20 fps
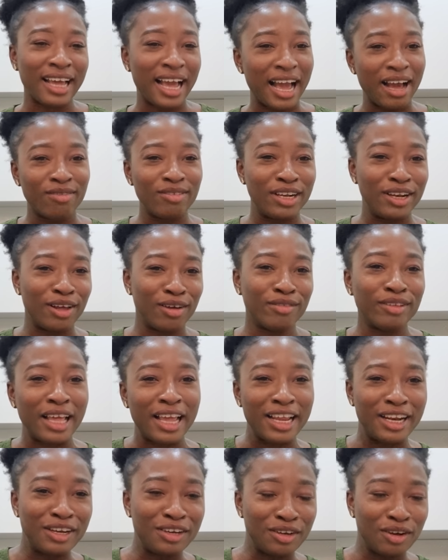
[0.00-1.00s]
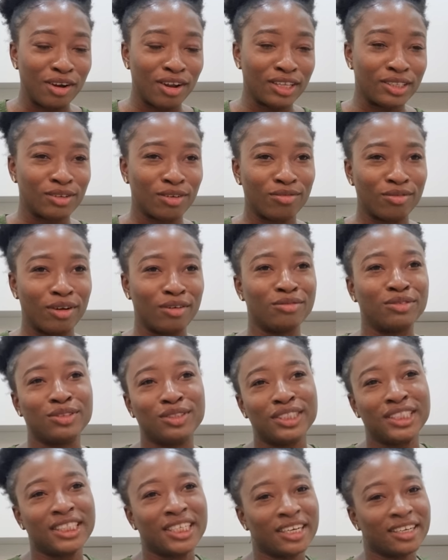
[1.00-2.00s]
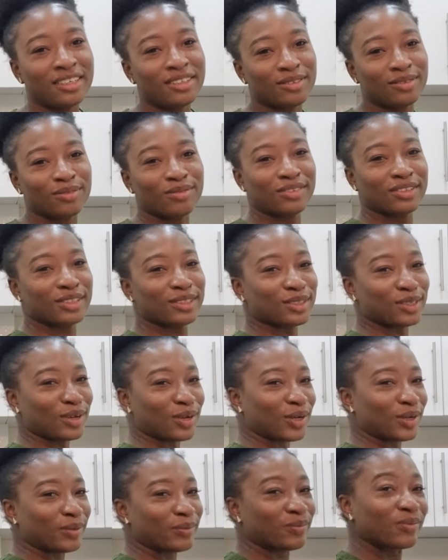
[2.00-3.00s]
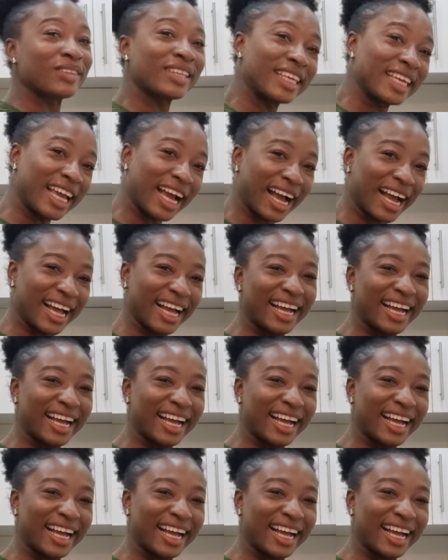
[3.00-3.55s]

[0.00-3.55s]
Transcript: i have a lot a lot of love to share so yeah